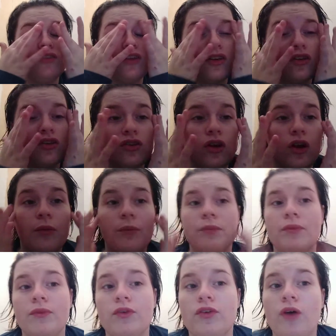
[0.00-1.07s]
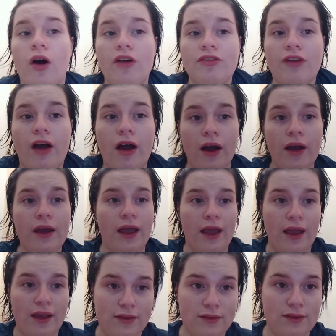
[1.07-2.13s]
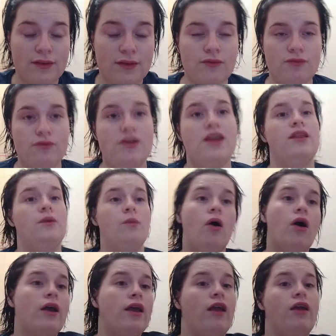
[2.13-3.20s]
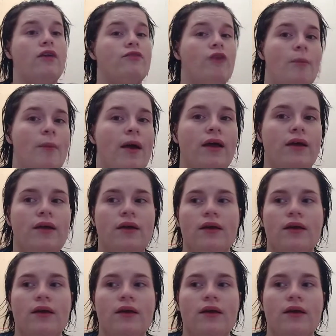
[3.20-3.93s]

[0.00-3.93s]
system so far is really working for me.